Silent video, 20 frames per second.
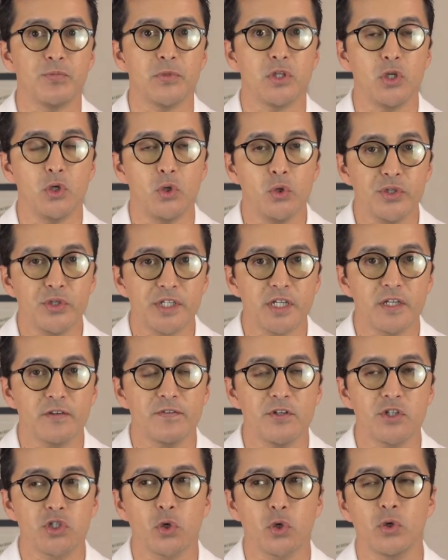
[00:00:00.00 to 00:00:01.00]
using
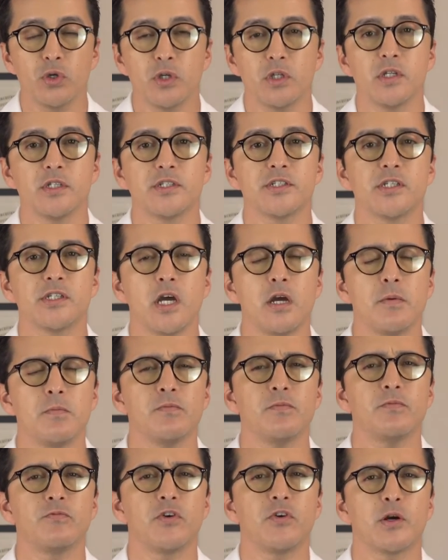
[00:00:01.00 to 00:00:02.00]
fish oil.
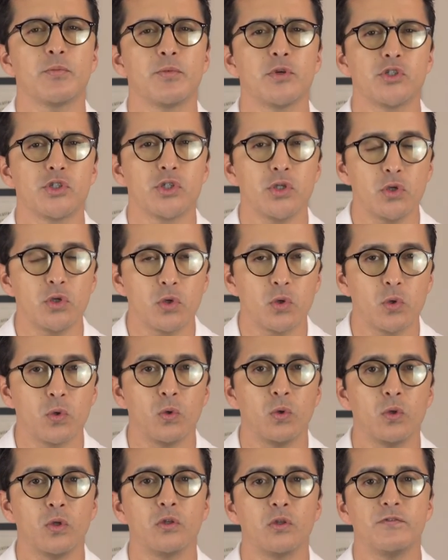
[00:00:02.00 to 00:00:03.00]
Some
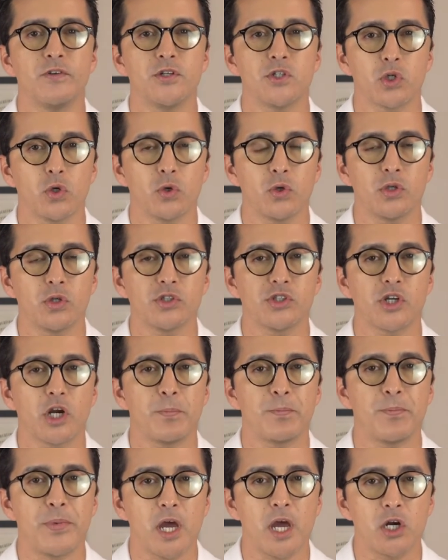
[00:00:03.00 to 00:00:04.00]
pharmaceutical fish oils
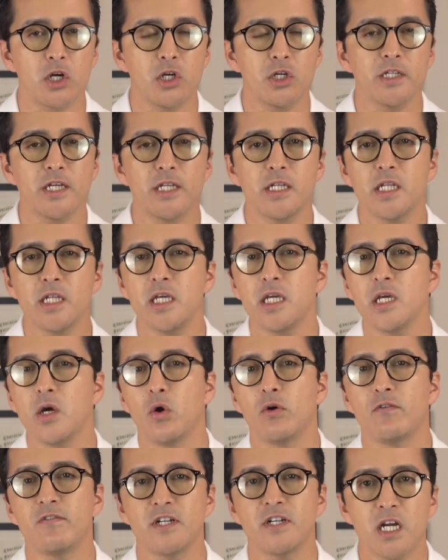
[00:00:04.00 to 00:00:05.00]
are better than the
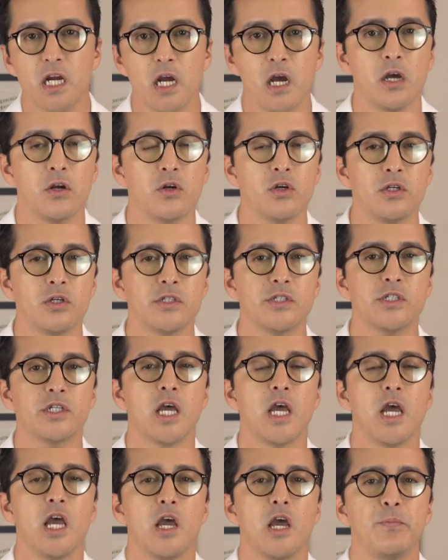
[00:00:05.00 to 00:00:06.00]
over-the-counters